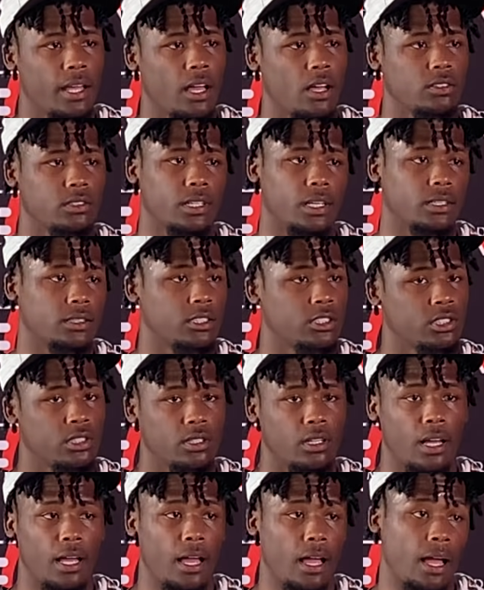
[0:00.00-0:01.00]
I was like, this year
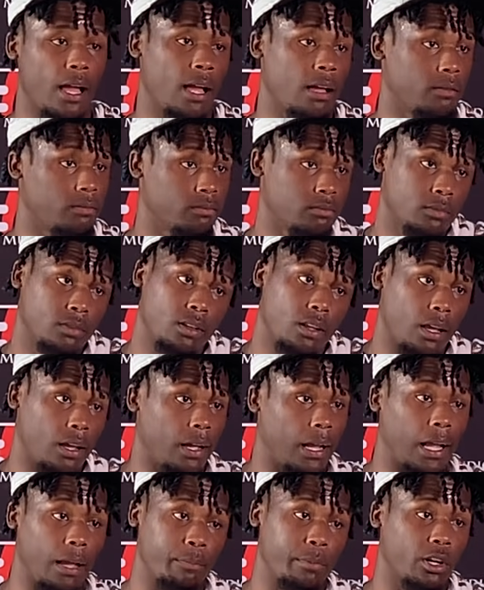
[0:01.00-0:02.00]
I
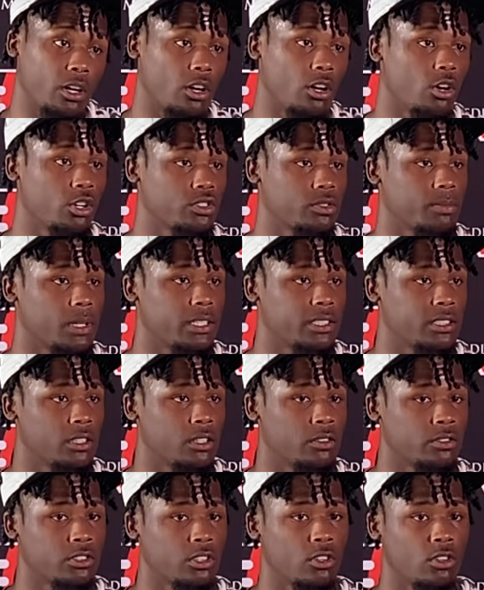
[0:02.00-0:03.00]
got bigger goals for
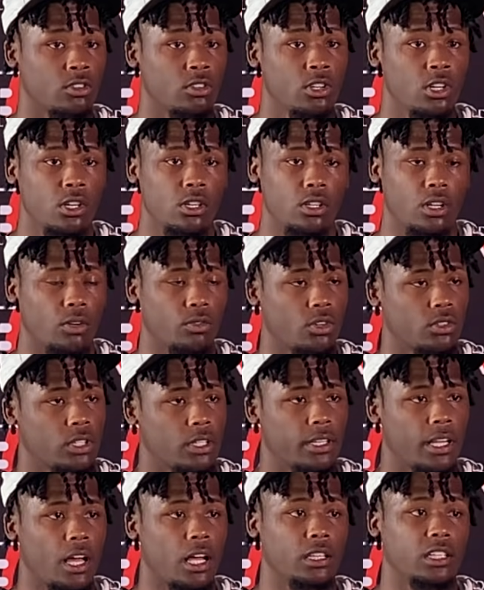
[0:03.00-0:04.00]
myself. So, you know, I wrote that
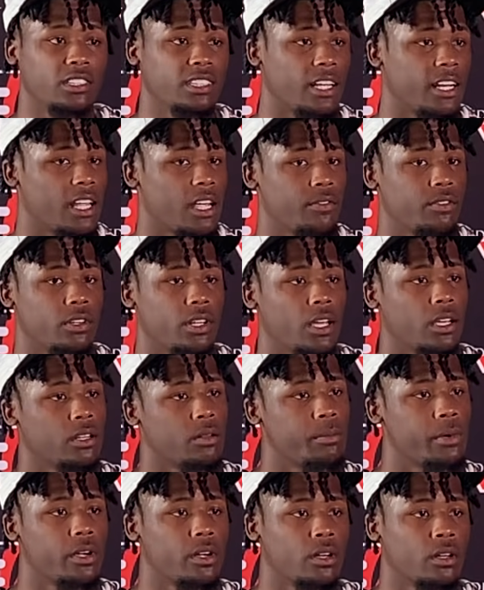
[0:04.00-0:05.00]
down. I looked at it every day in the
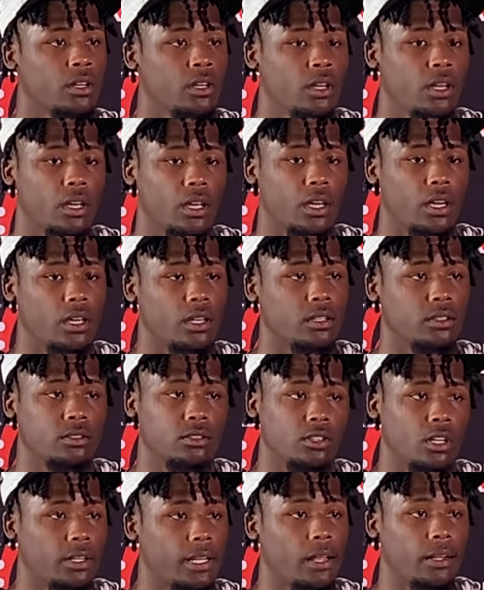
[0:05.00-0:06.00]
mirror. And, you
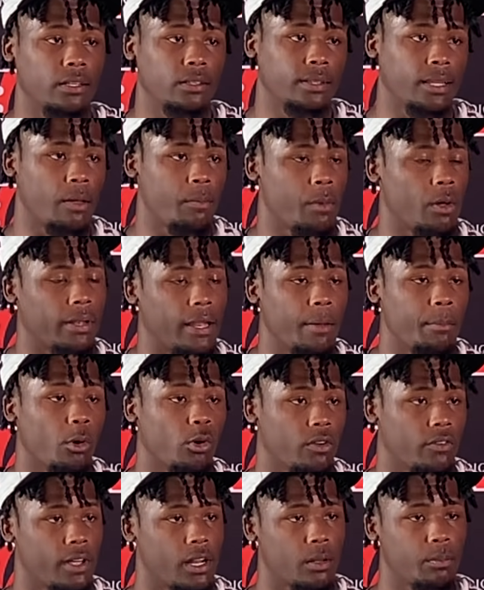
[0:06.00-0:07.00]
know, that
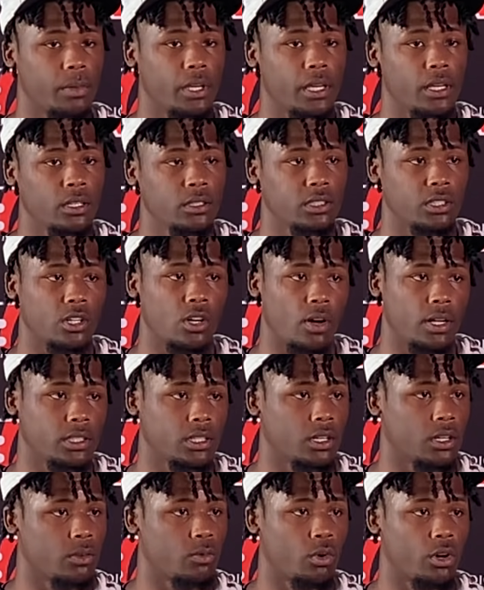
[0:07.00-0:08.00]
motivated me to go out
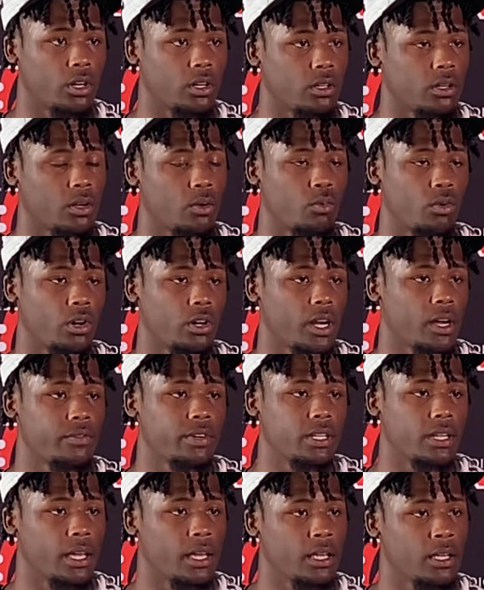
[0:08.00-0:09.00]
there and work every
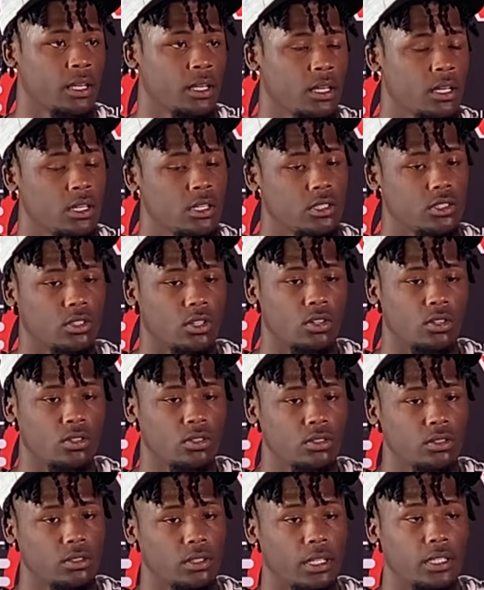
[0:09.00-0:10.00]
day. So,
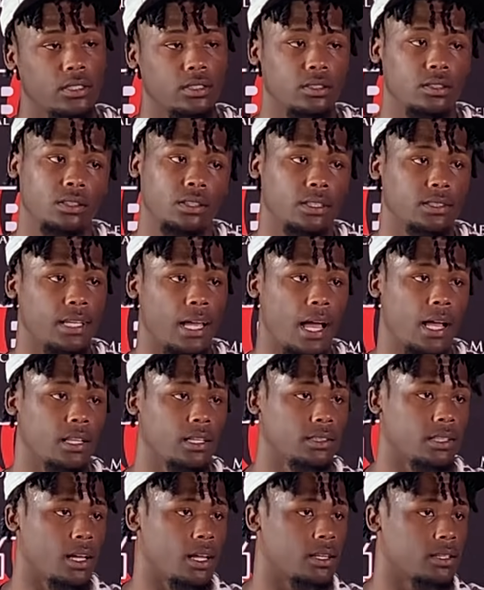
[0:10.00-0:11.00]
that's how I
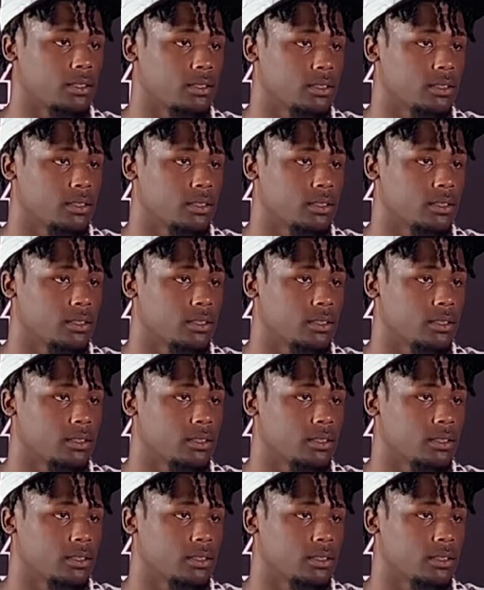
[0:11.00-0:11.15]
looked at it.